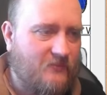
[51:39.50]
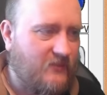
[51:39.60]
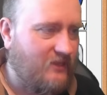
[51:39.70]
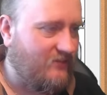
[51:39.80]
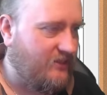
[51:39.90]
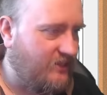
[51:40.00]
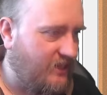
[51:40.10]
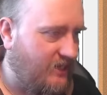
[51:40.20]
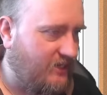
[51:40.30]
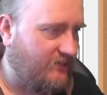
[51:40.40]
Even
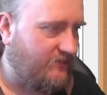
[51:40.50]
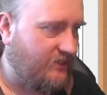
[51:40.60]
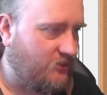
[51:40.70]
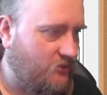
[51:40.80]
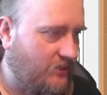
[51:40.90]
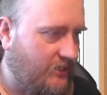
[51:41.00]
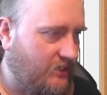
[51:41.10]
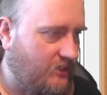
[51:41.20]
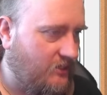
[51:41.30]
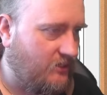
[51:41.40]
10 is actually
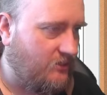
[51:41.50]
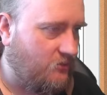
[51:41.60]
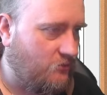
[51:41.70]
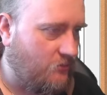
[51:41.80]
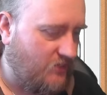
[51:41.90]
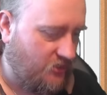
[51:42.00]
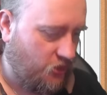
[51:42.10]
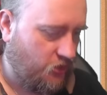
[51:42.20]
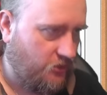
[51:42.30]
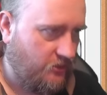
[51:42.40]
too
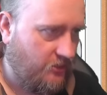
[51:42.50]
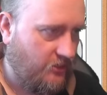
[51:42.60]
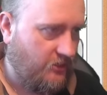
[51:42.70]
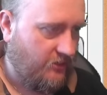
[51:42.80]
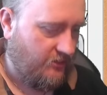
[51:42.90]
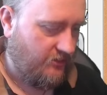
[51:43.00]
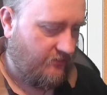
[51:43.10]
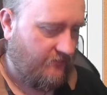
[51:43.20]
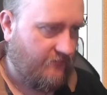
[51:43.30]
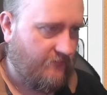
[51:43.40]
much.
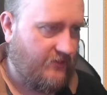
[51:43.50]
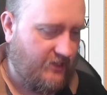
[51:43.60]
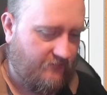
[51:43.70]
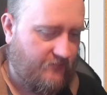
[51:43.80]
5.